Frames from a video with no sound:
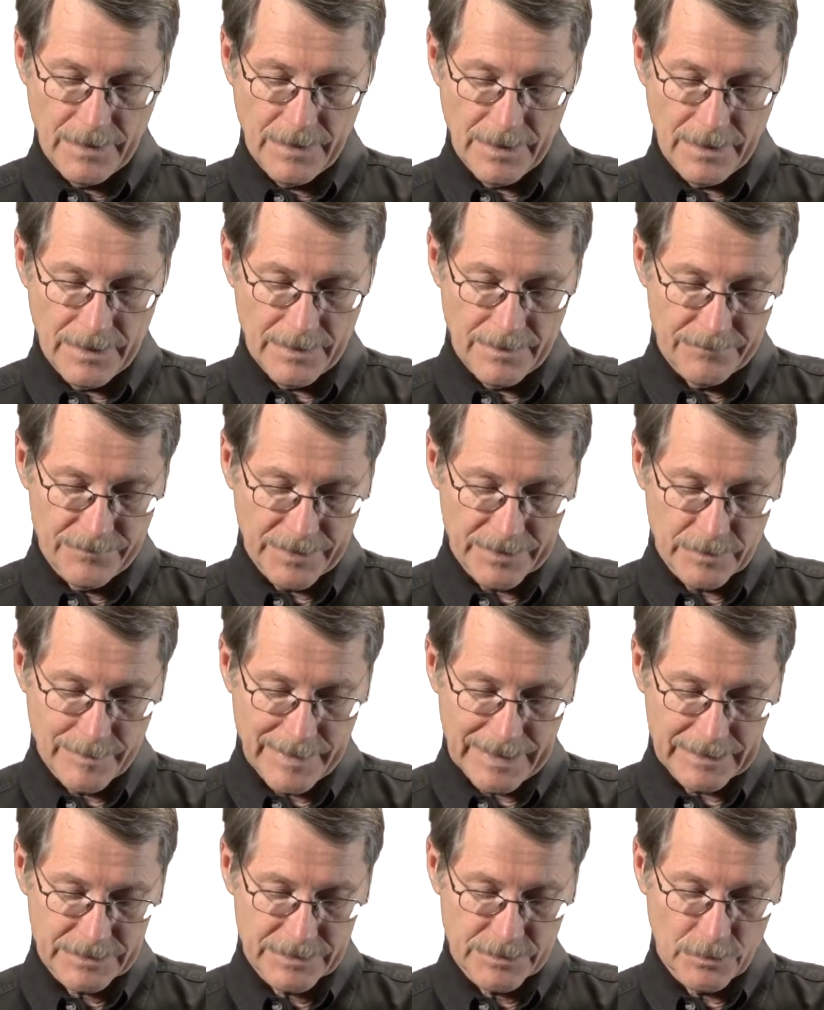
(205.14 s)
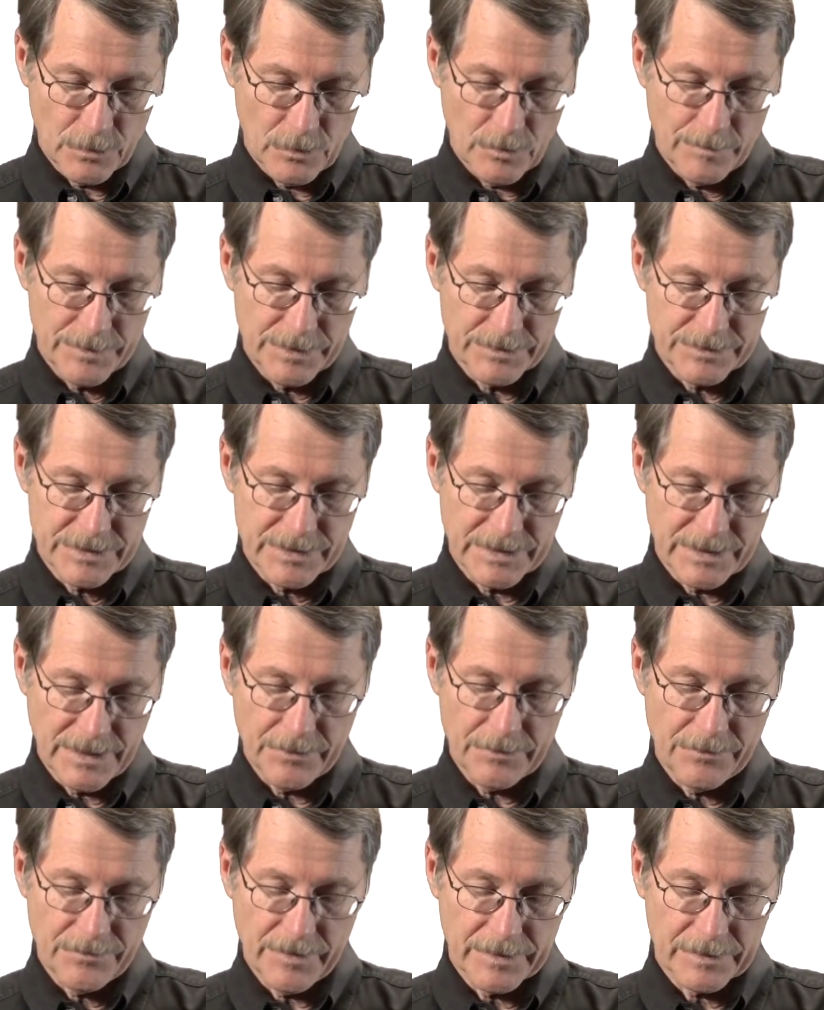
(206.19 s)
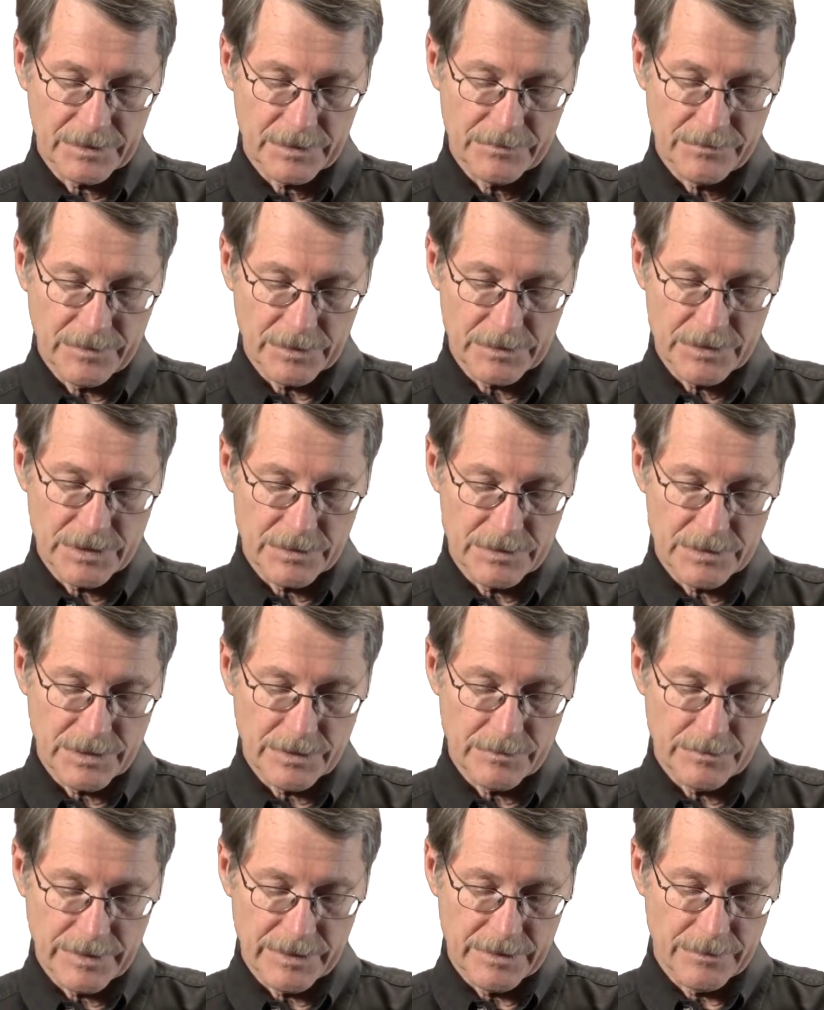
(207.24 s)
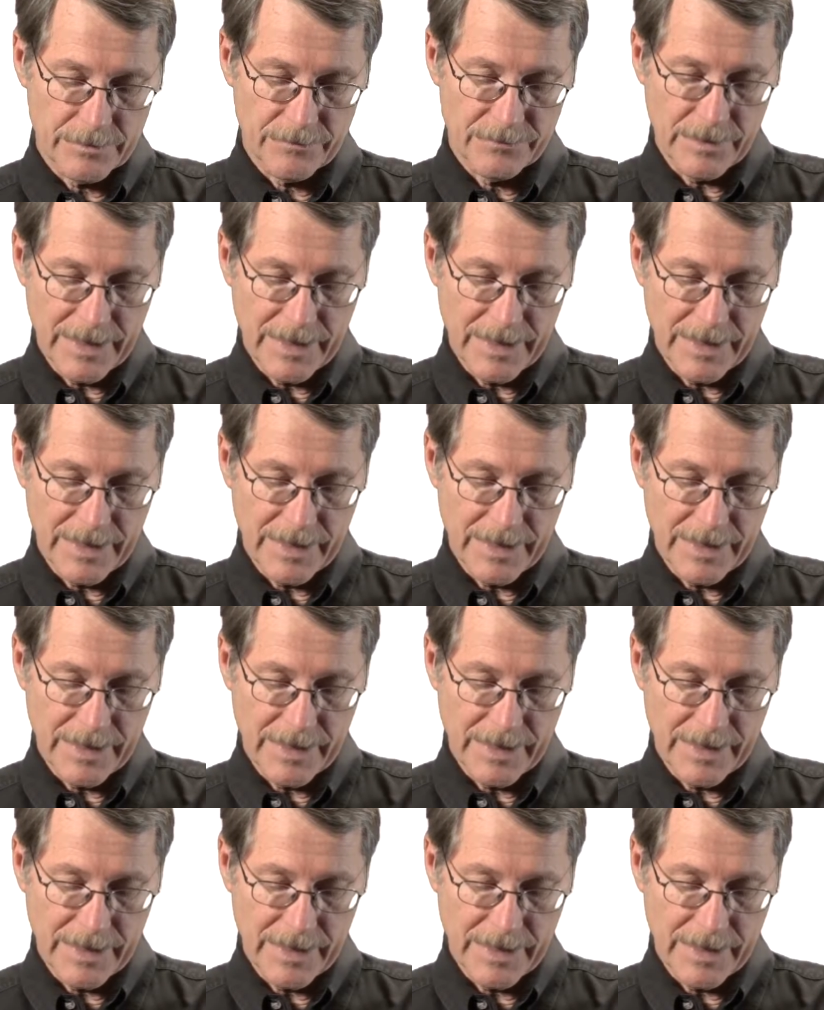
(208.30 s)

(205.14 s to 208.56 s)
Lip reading: If I go back to the home, you'll see another function generator